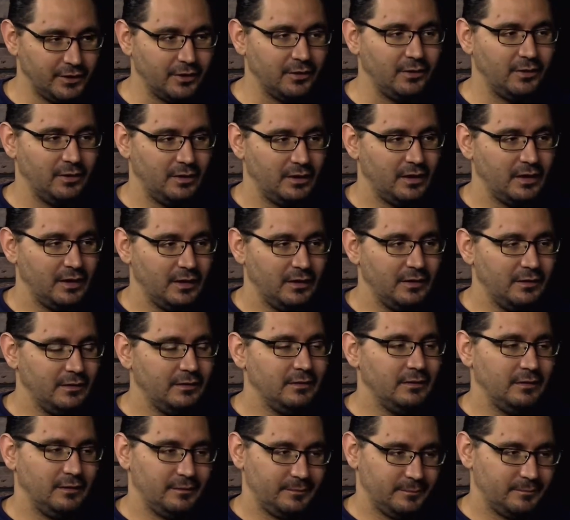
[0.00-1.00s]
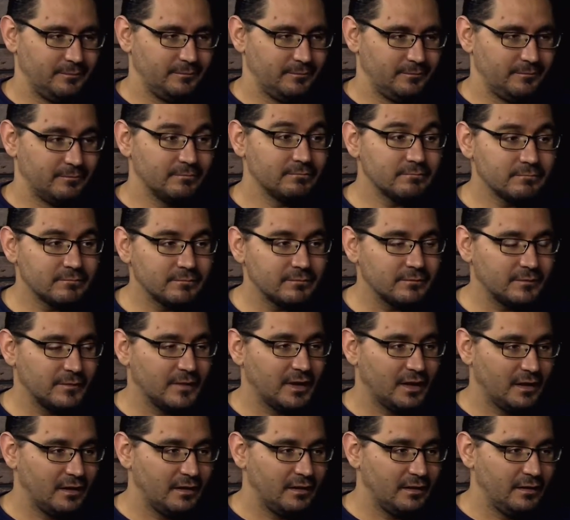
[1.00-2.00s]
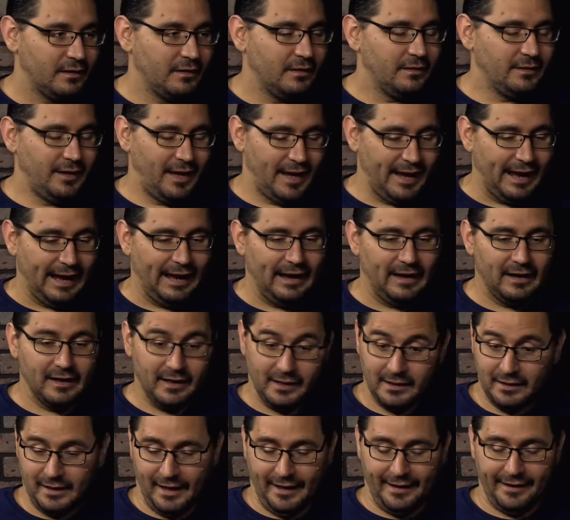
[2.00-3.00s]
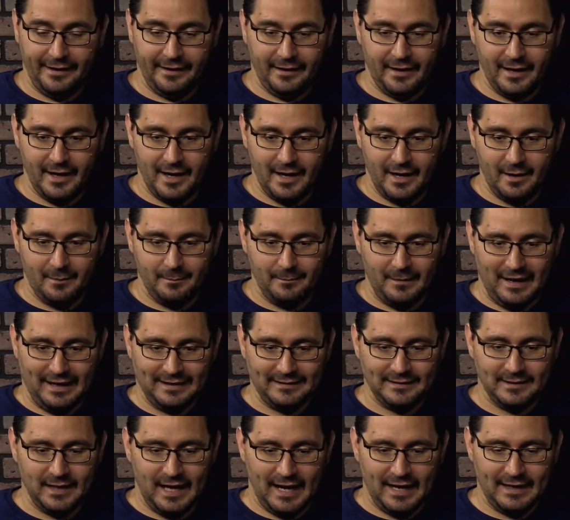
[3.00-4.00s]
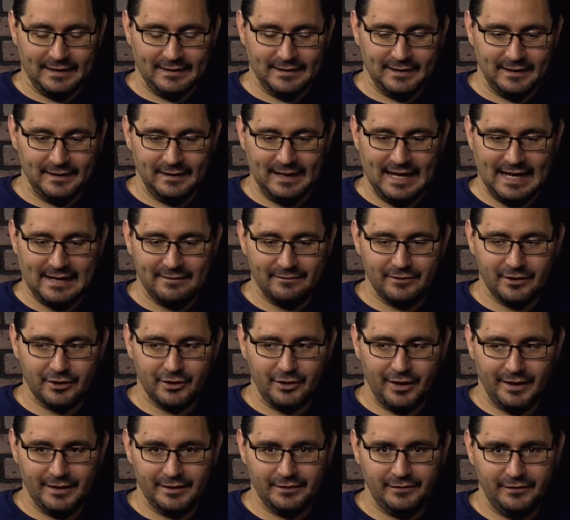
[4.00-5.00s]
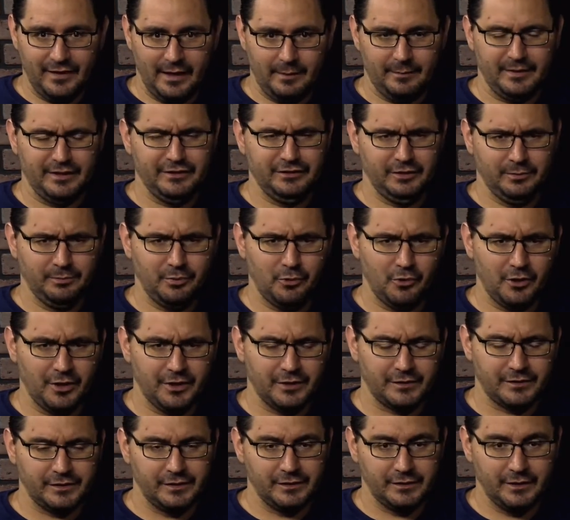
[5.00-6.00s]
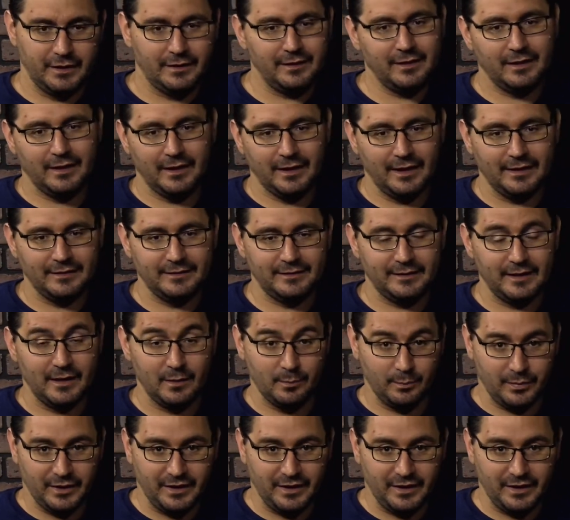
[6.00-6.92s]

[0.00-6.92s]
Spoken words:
want, and rejection is part of it, obviously. Yeah, and I didn't have the greatest family support. Nothing against them, but